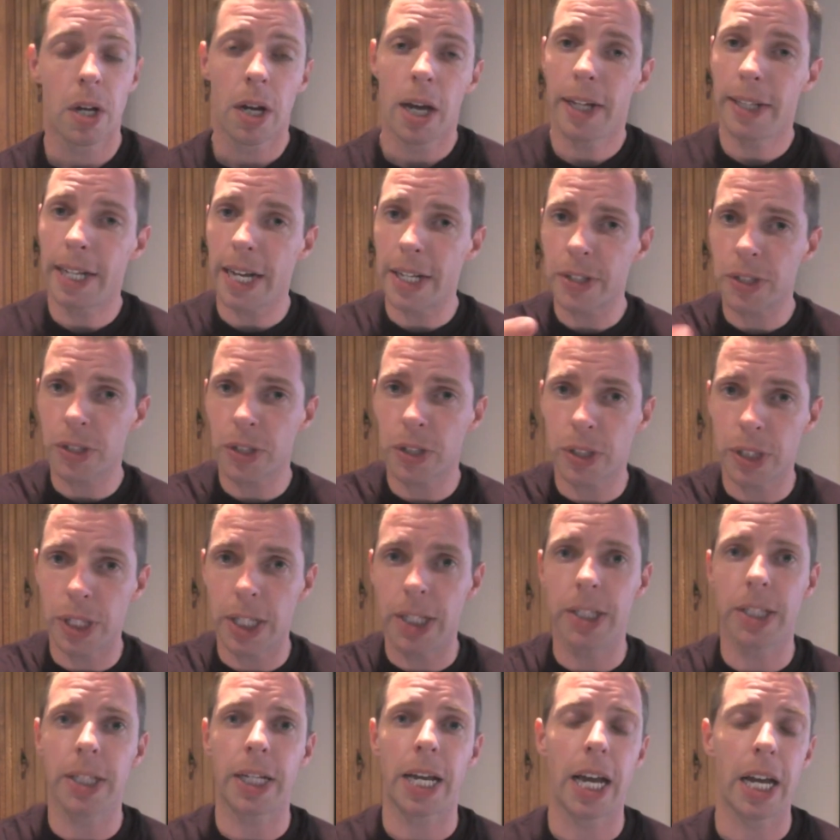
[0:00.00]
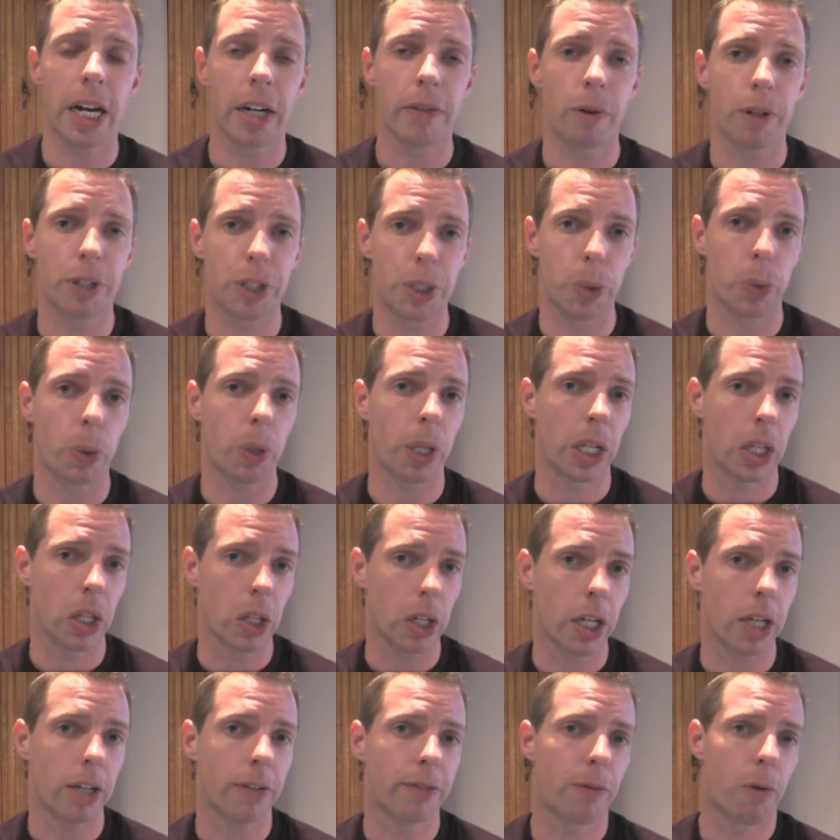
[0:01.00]
And that's a good indicator of what you're really
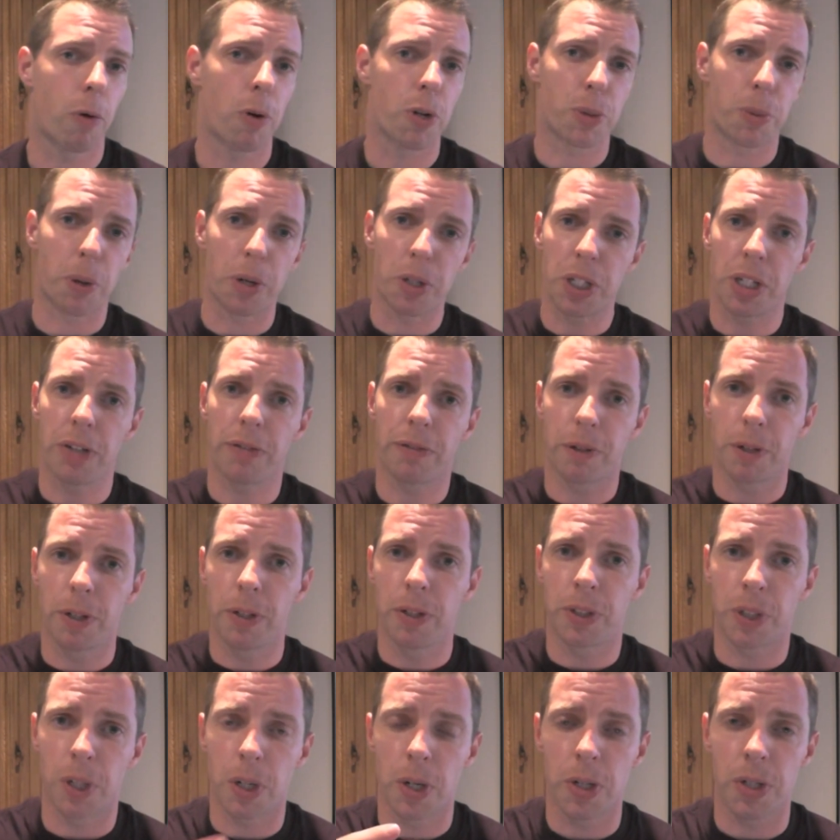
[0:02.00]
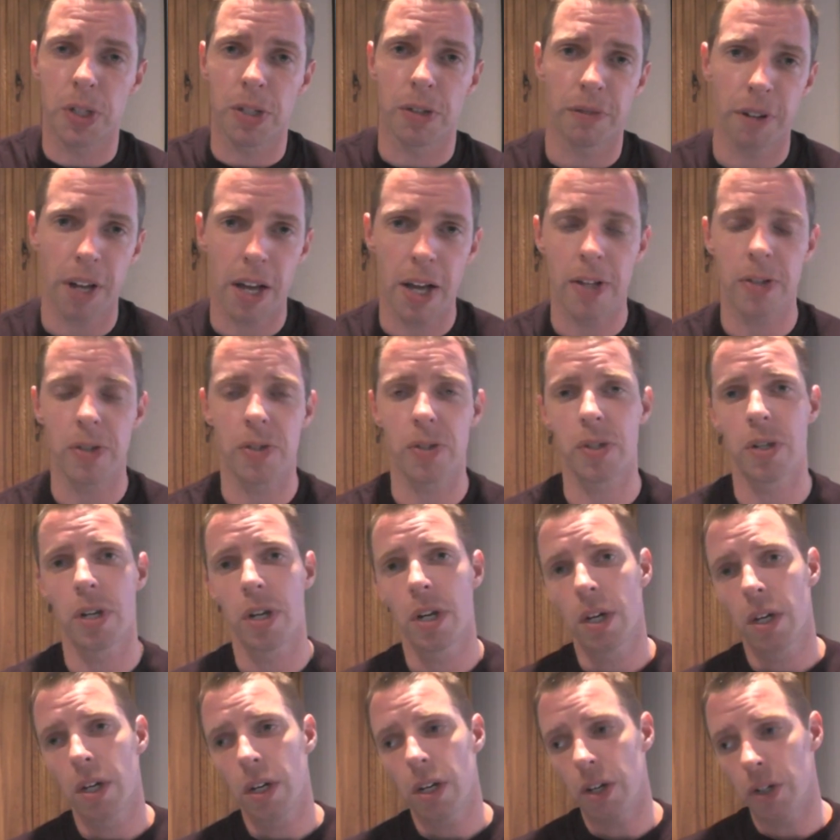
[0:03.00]
looking for, especially for endurance events,
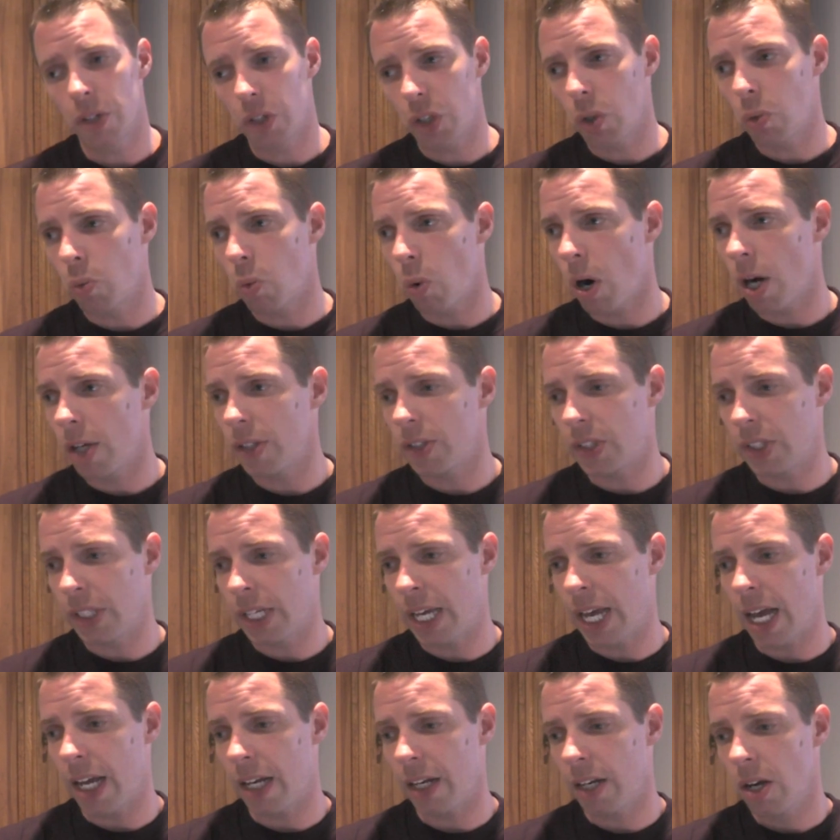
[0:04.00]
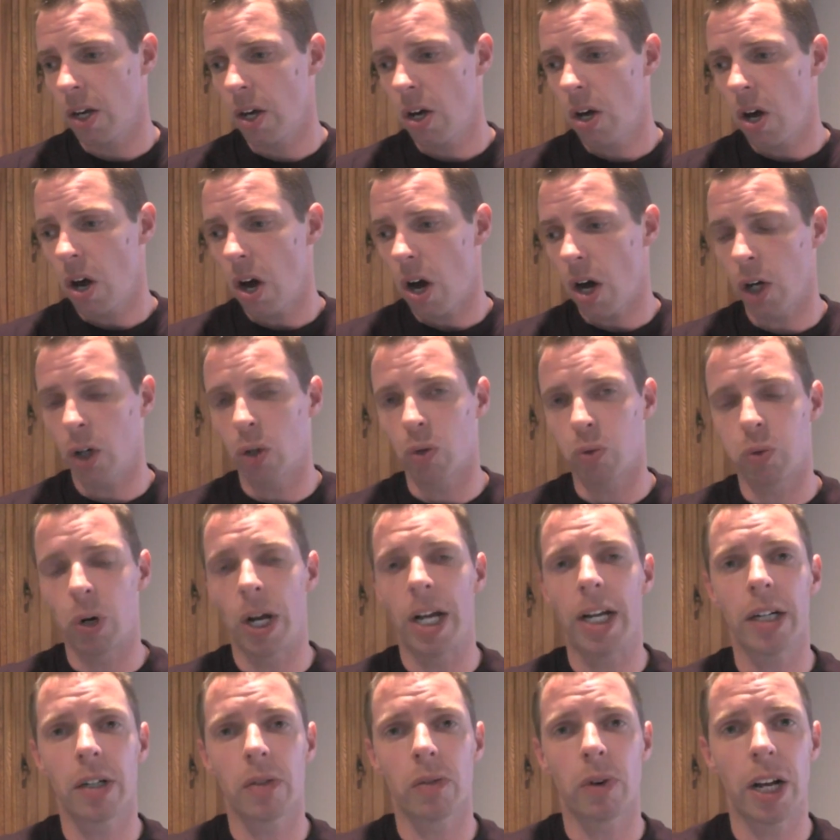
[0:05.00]
is you want to get a
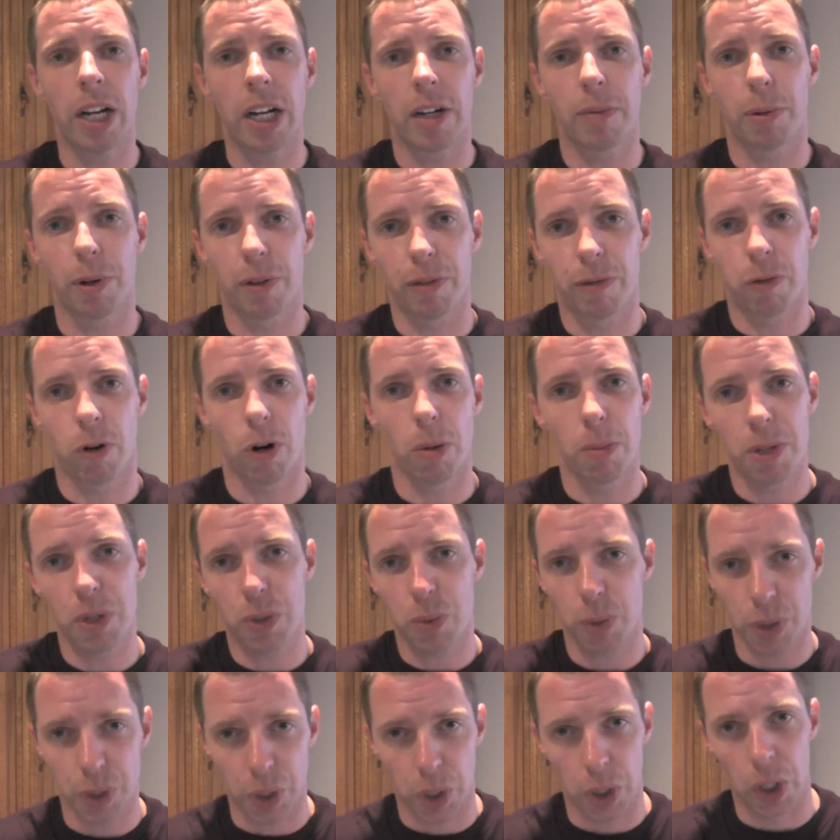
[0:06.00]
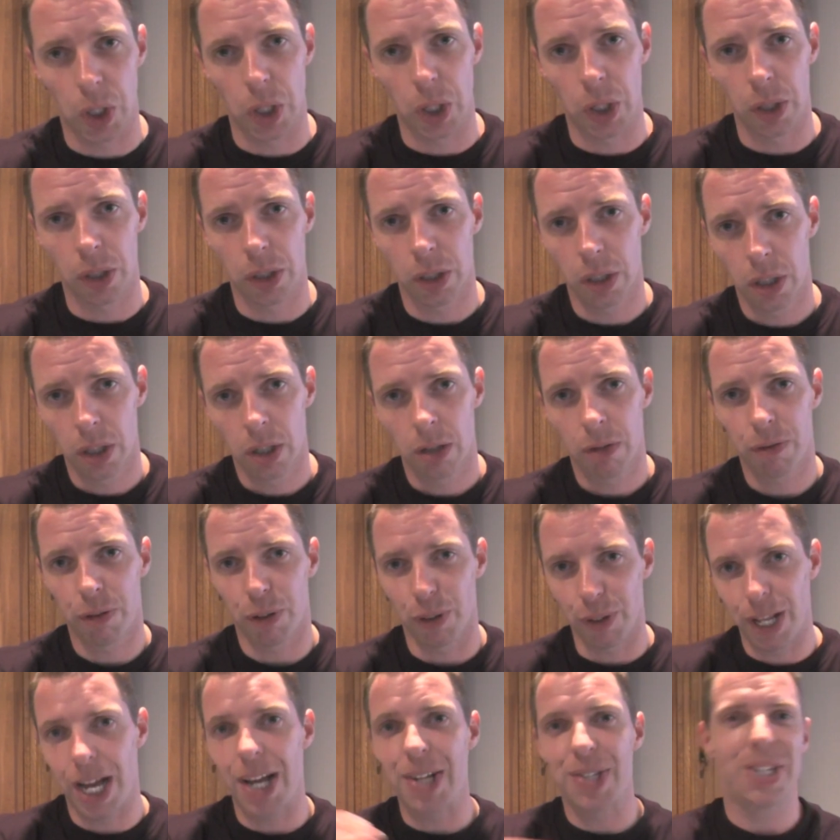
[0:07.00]
greater rate of performance return
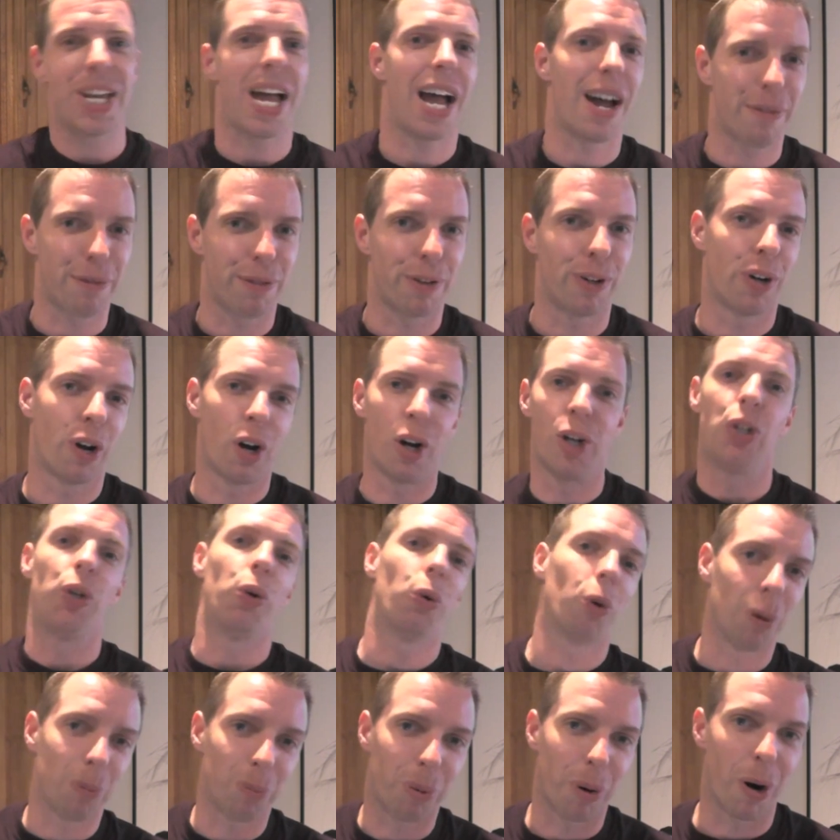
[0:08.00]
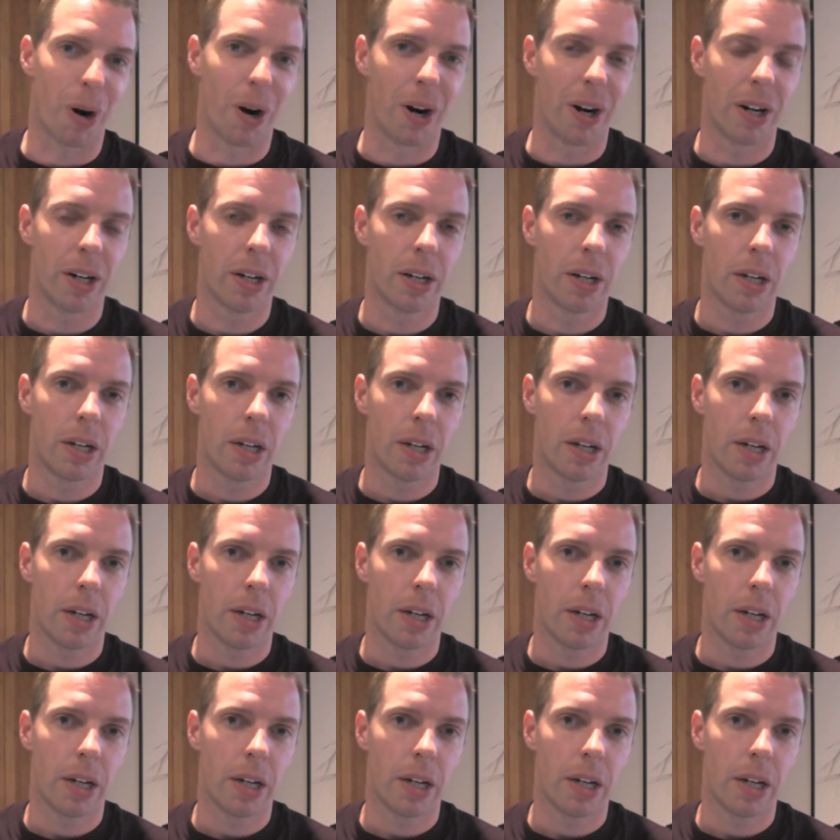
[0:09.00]
for less effort on your part.